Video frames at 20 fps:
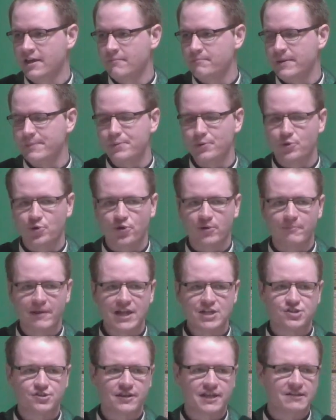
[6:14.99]
People who were
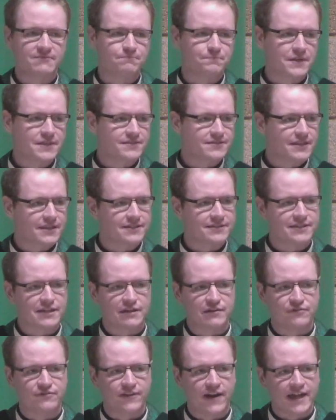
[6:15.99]
majoring in business
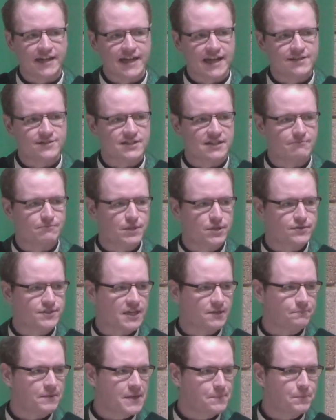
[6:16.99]
and finance and
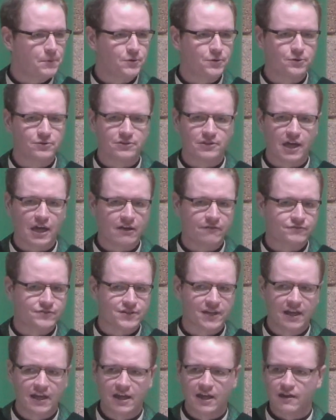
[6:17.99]
music, people who loved
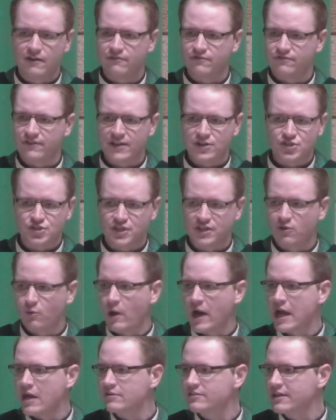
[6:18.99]
fish and
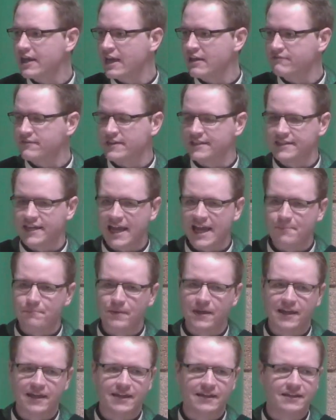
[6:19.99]
wildlife and
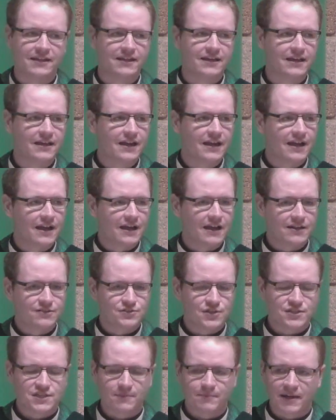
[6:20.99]
camping and
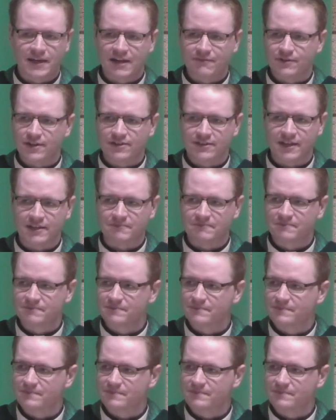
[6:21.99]
just about everything.